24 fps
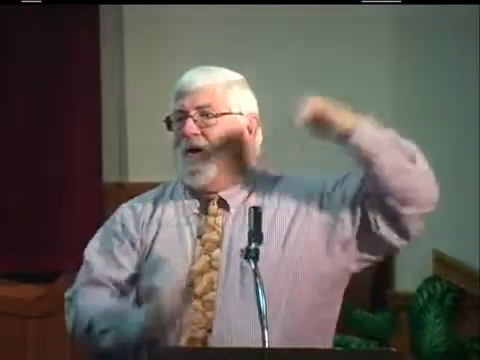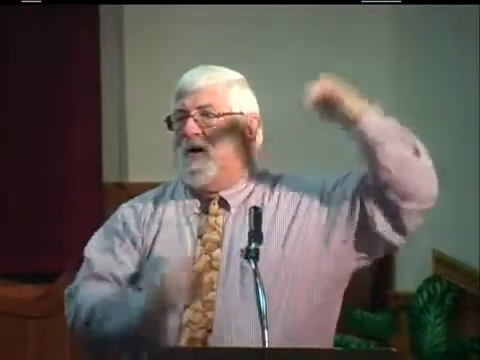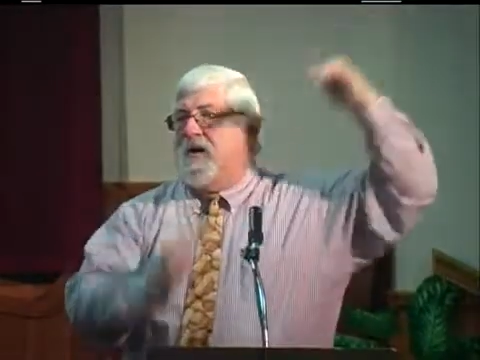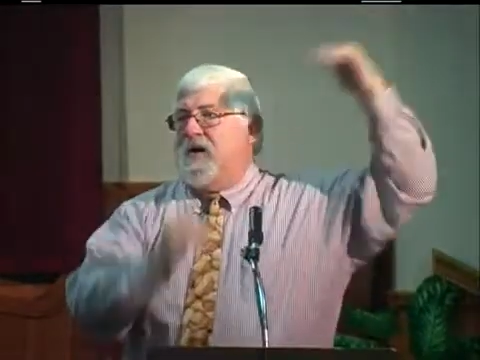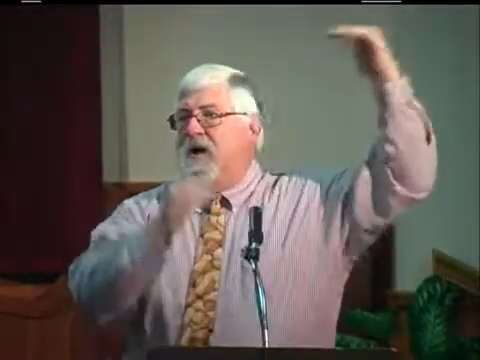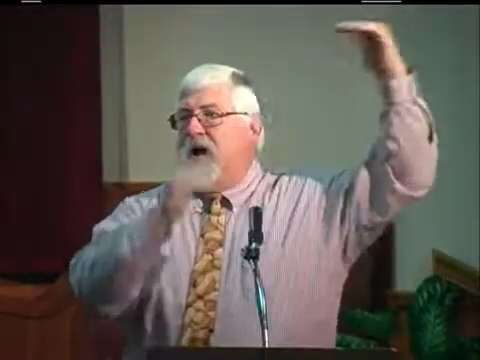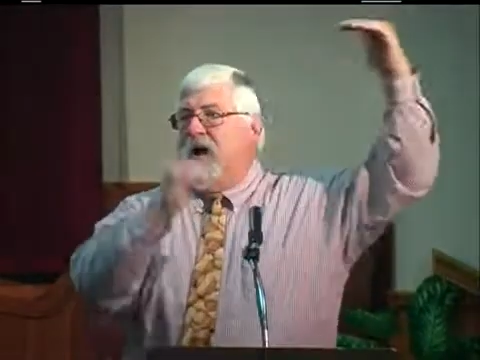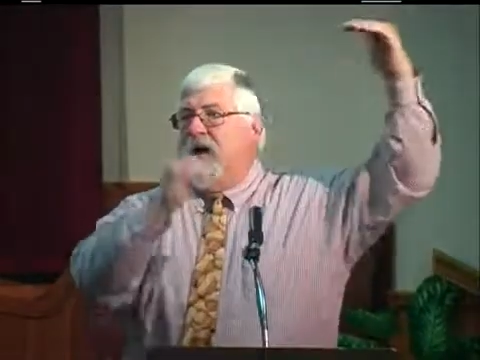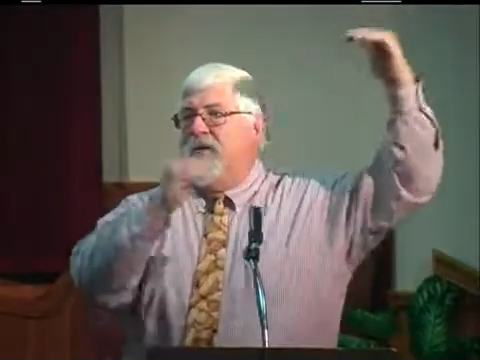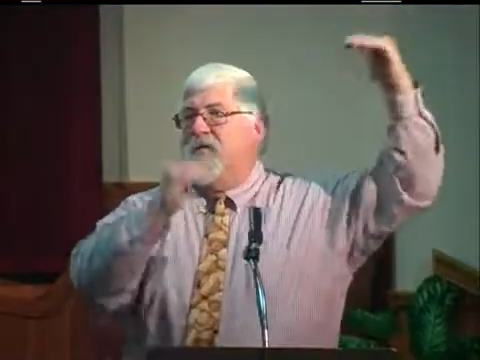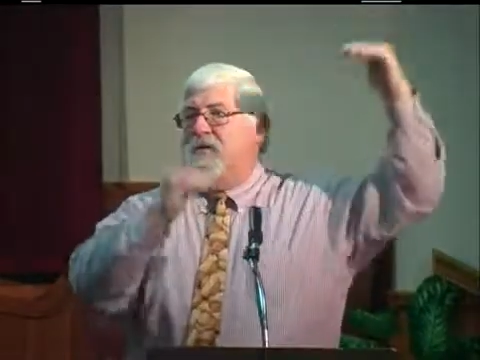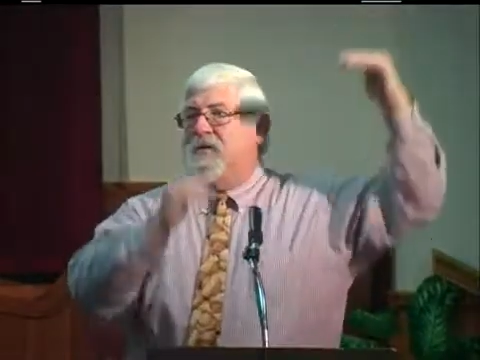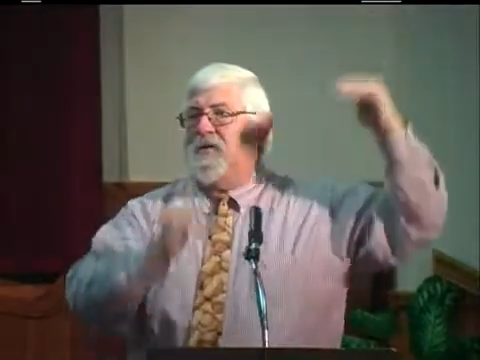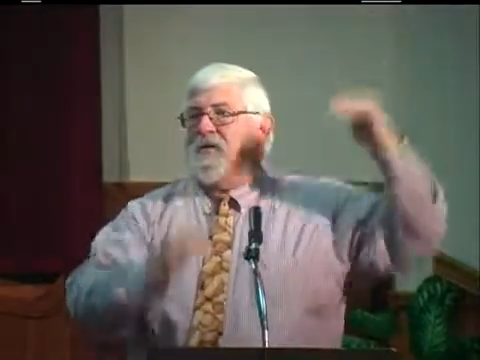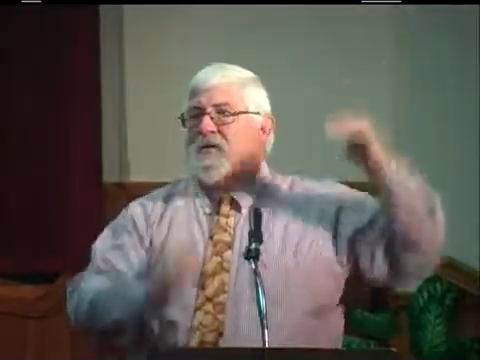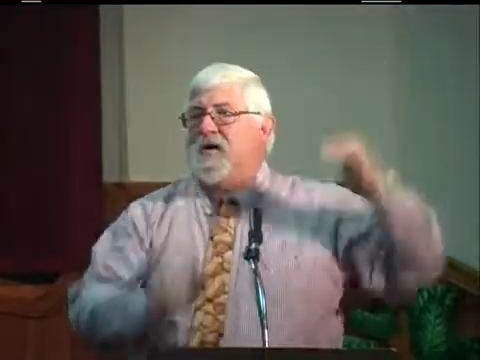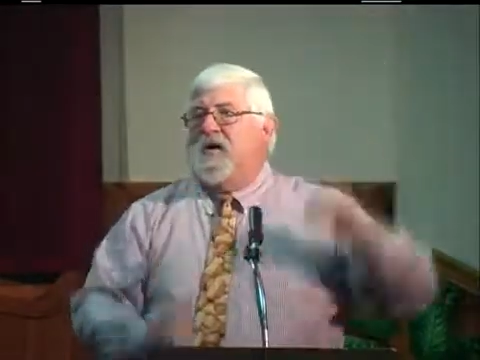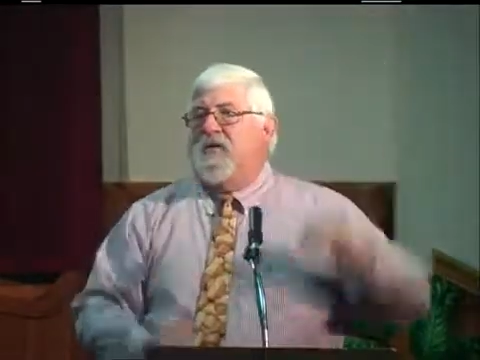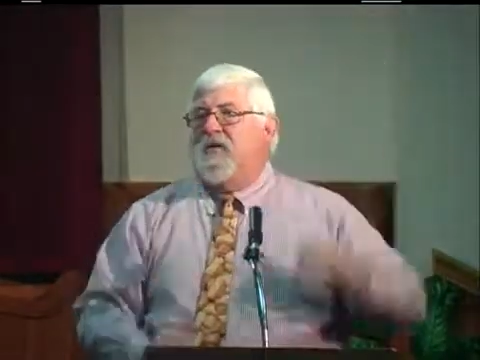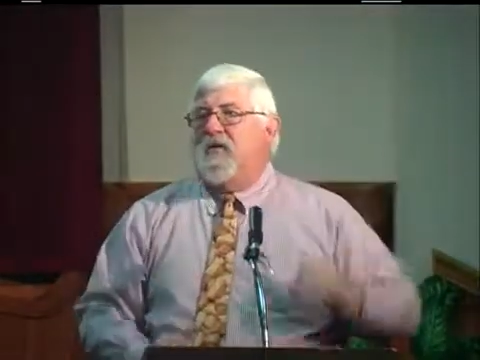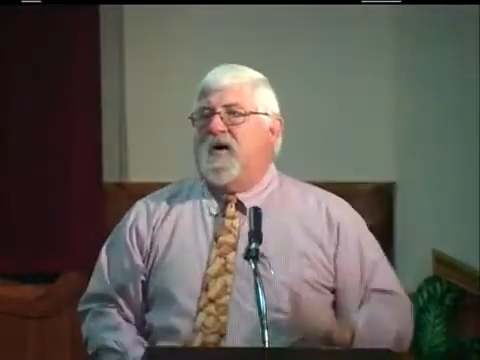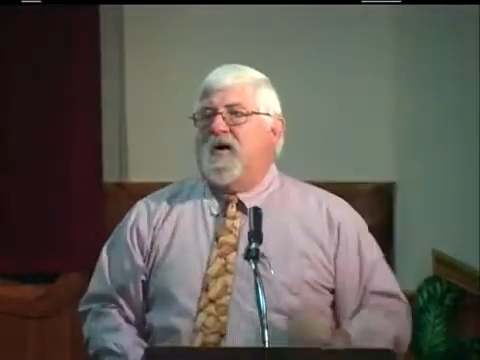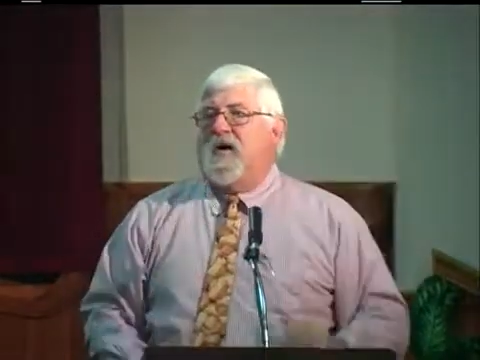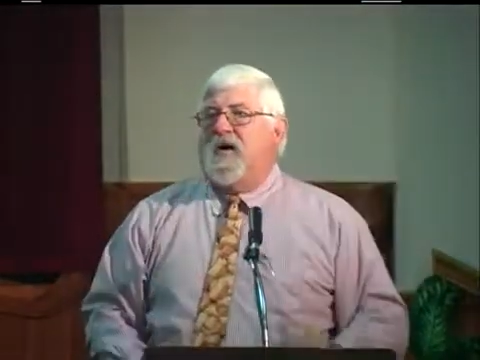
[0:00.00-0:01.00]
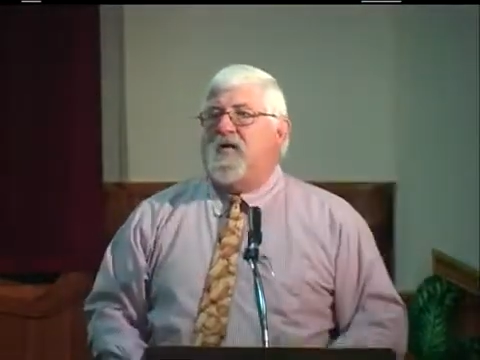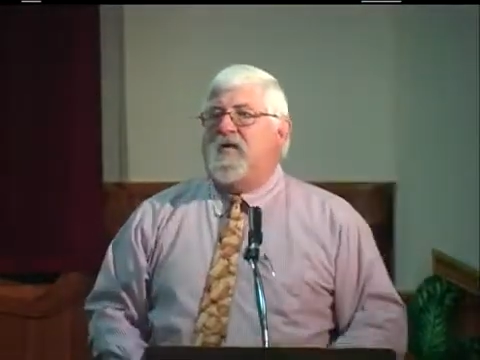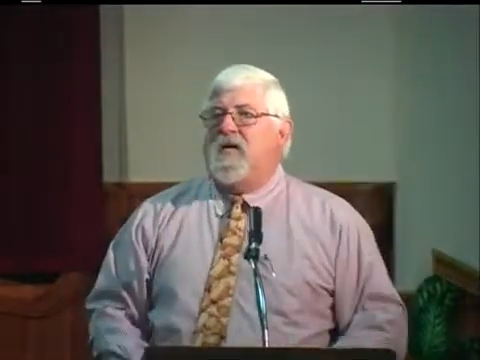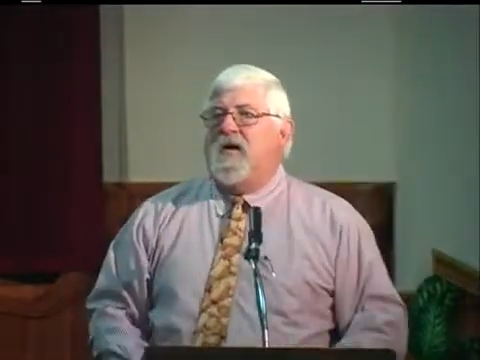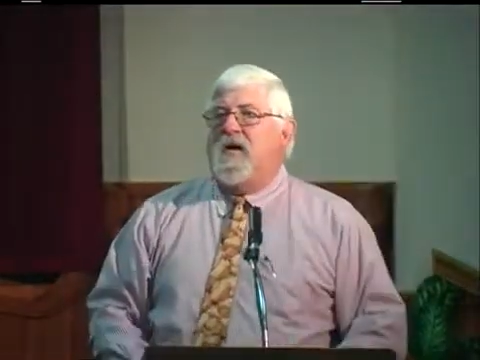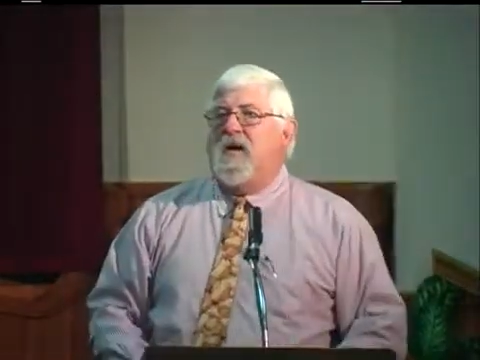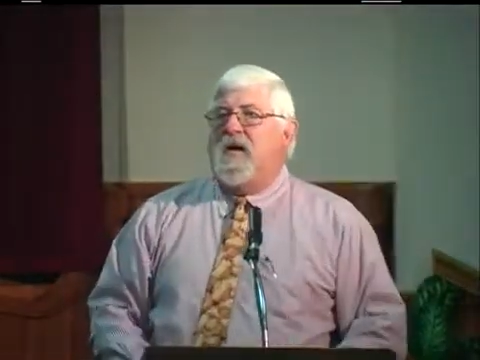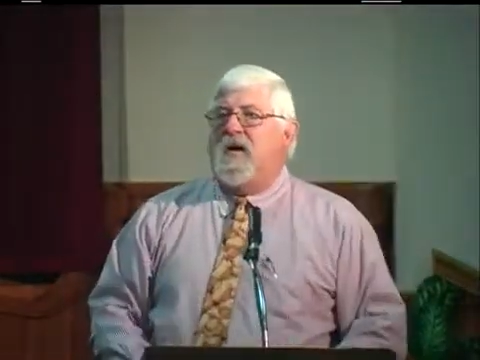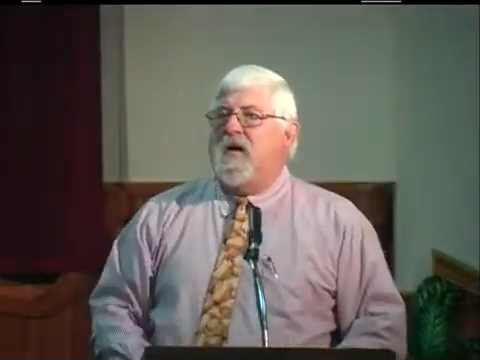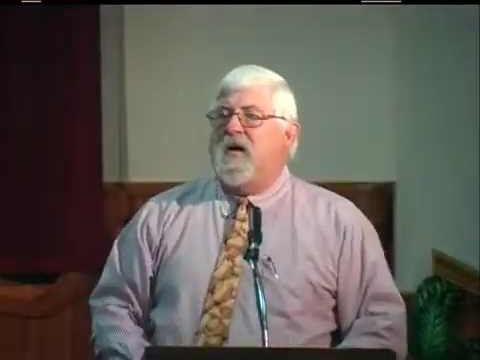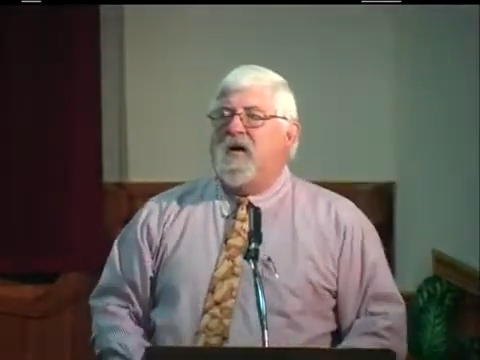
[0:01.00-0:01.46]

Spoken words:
of 90% of 100?